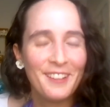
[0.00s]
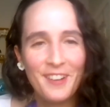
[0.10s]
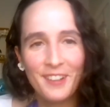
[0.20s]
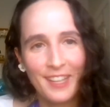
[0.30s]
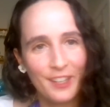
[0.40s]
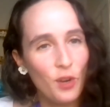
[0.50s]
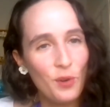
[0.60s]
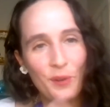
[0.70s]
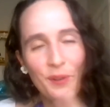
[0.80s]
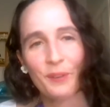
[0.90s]
we were like, no,
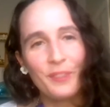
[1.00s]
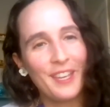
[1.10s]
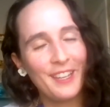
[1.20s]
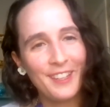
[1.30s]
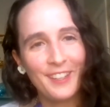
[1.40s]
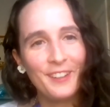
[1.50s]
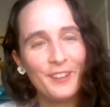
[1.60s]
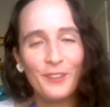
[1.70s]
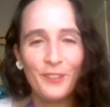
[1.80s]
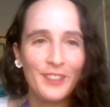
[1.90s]
thank
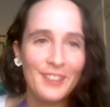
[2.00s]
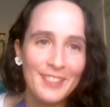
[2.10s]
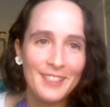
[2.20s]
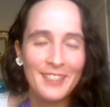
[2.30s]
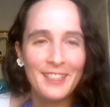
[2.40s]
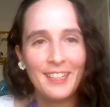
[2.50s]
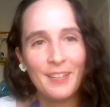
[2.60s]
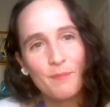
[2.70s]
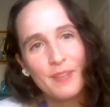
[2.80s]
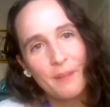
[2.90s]
you for listening
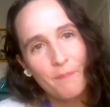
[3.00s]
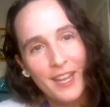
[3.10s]
and being